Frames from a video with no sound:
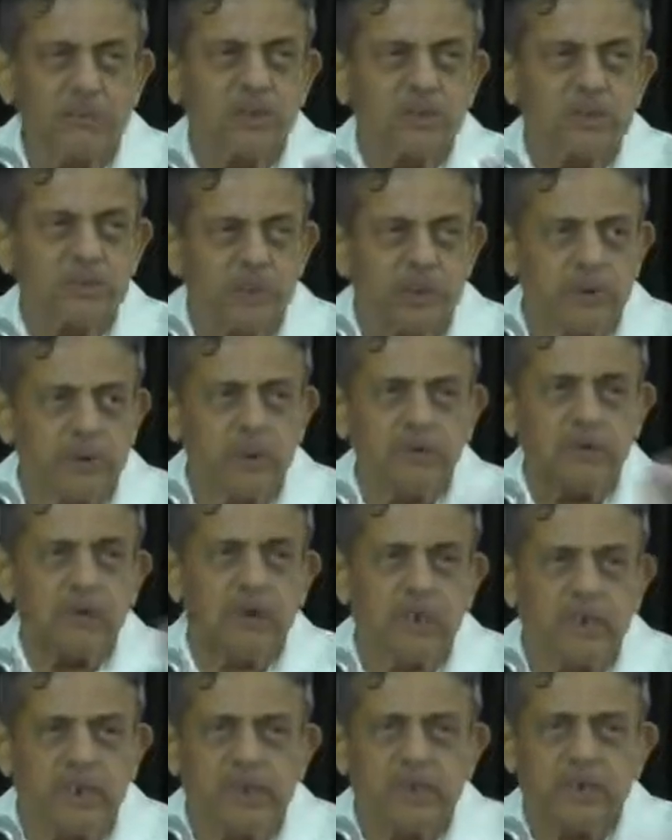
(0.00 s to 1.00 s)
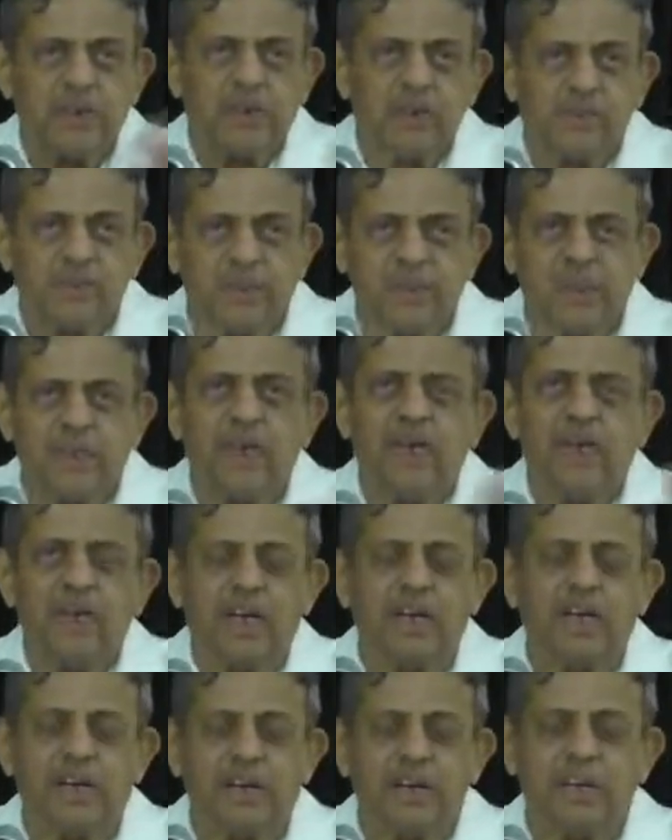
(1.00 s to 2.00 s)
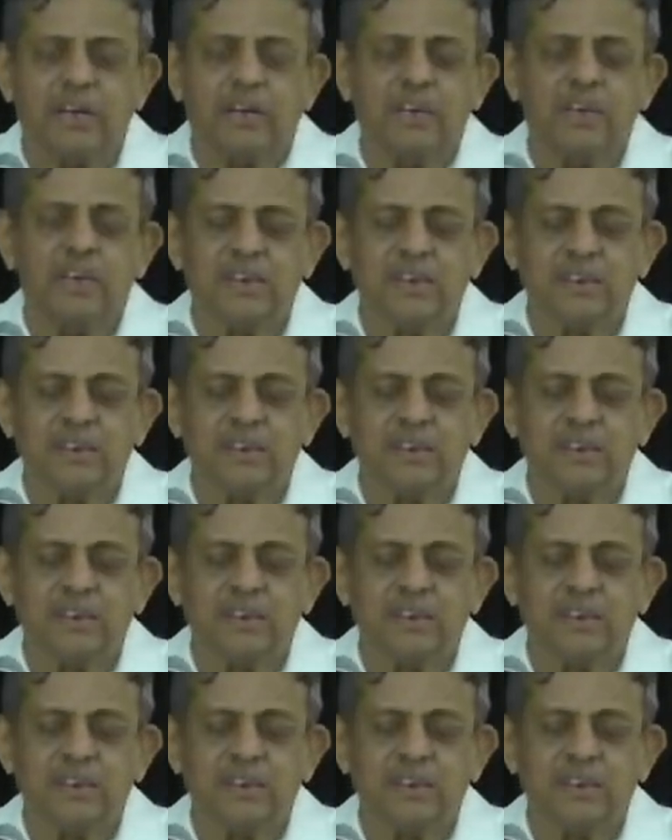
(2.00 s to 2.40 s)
which is producing continuously energy,